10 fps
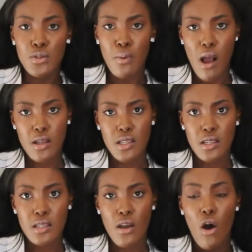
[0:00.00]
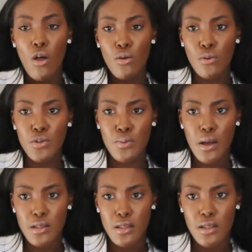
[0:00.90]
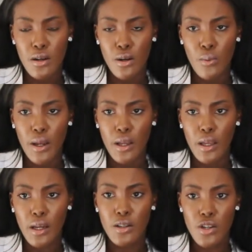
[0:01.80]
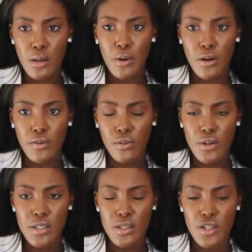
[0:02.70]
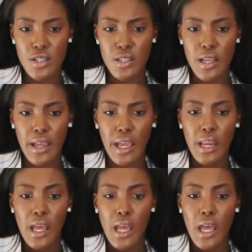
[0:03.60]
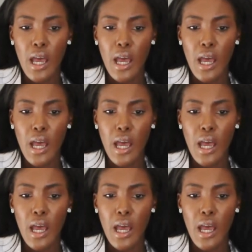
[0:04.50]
rose boxes, all the rose boxes at our wedding, and I'll talk about our florist in just a second.